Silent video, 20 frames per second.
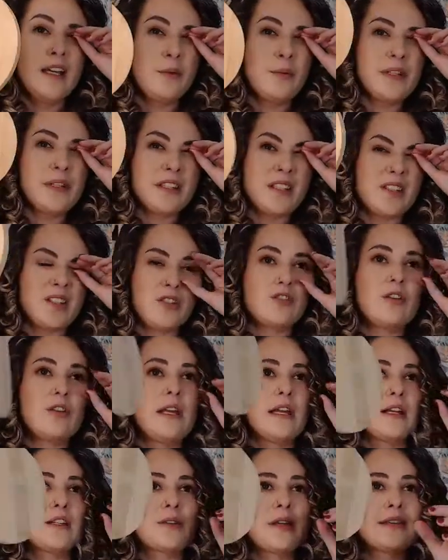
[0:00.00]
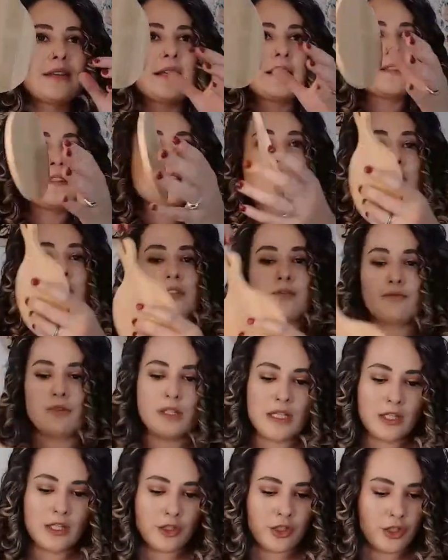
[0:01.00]
with the string. So I think this looks
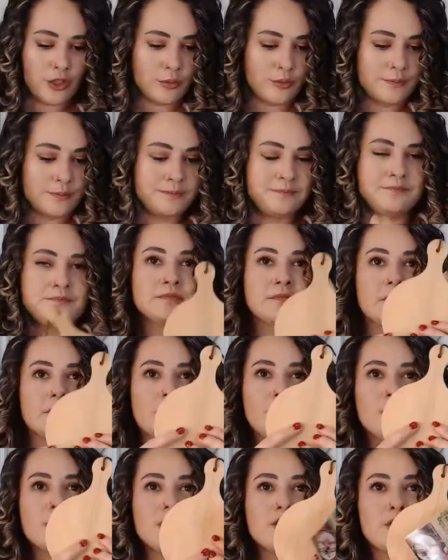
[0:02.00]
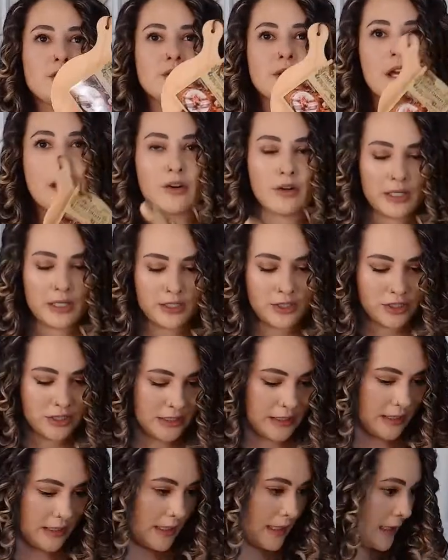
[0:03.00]
really cute. You can do decoration
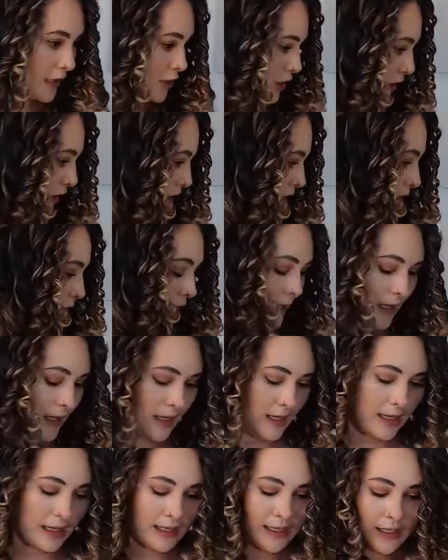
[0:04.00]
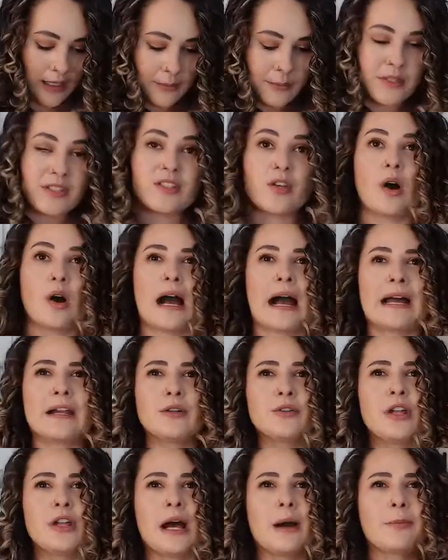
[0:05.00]
in the kitchen. So
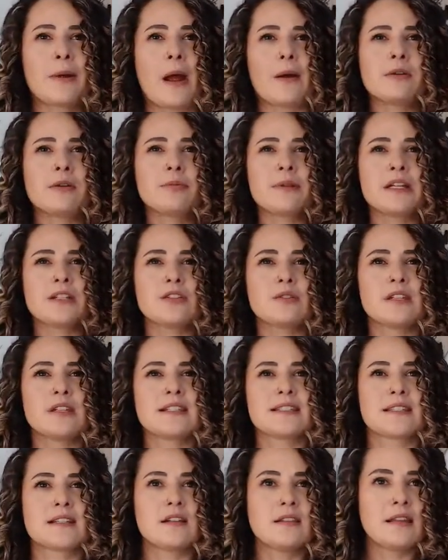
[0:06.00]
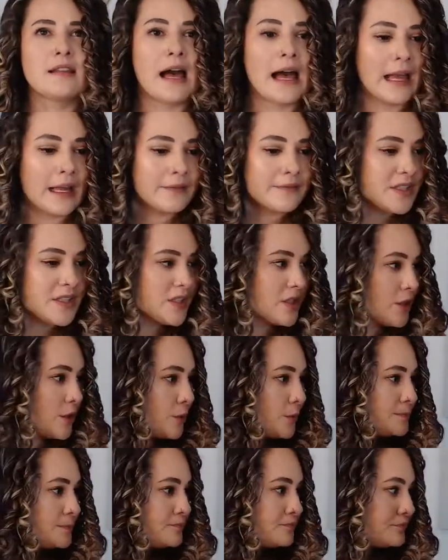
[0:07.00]
I'll probably do this in a live
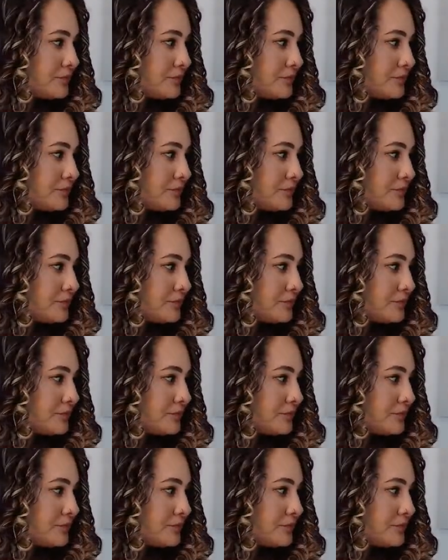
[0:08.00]
soon.